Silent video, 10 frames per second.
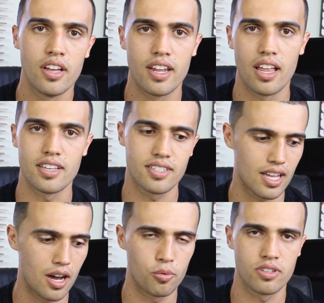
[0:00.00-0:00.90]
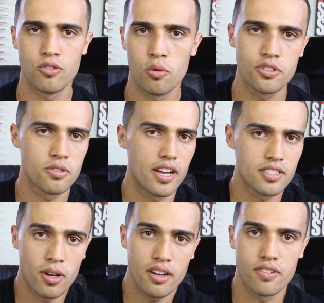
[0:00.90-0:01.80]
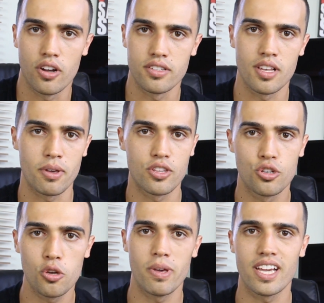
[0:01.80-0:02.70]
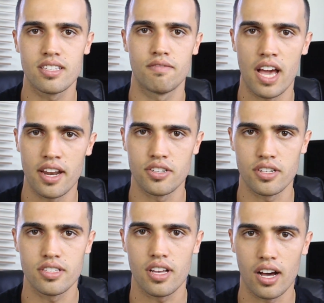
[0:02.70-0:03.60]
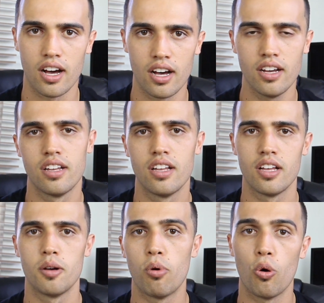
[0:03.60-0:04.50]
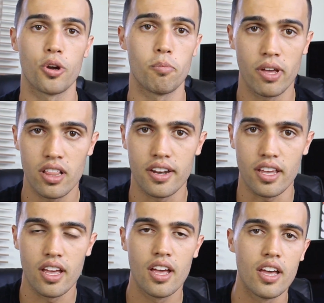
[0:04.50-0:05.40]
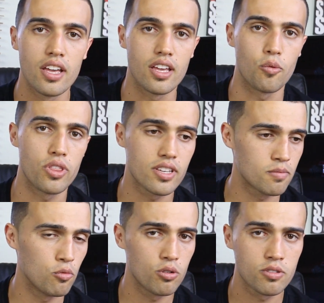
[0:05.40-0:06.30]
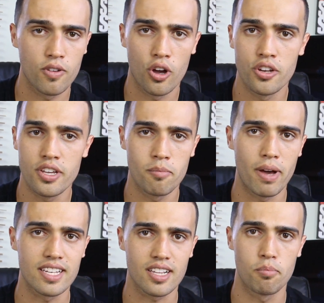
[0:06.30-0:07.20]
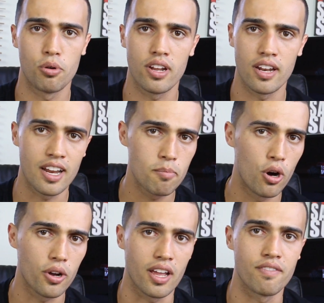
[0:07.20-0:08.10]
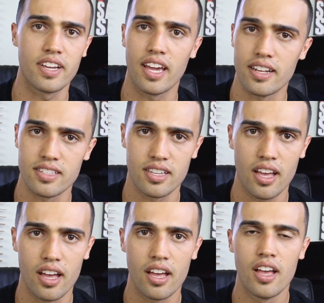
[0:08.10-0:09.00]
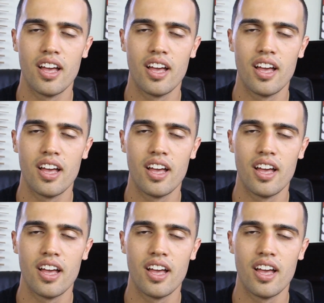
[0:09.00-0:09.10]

Now let's start with normal size smartphones. I mean, the two biggest advantages are portability. With a small phone, you can basically put it in any pocket and forget it's there.